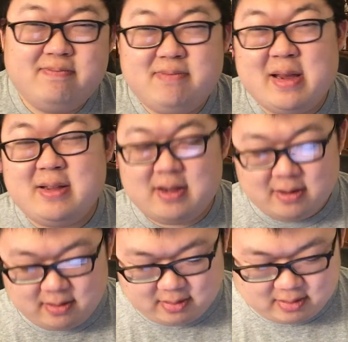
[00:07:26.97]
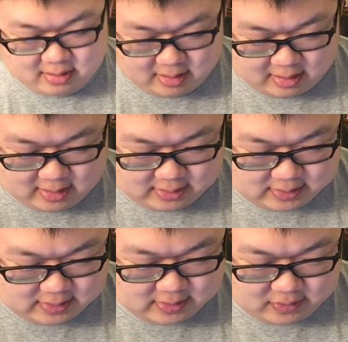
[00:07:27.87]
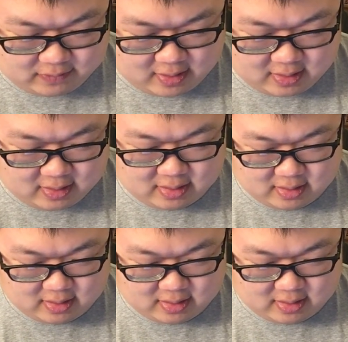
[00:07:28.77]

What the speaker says: B tier, I guess. It's fine.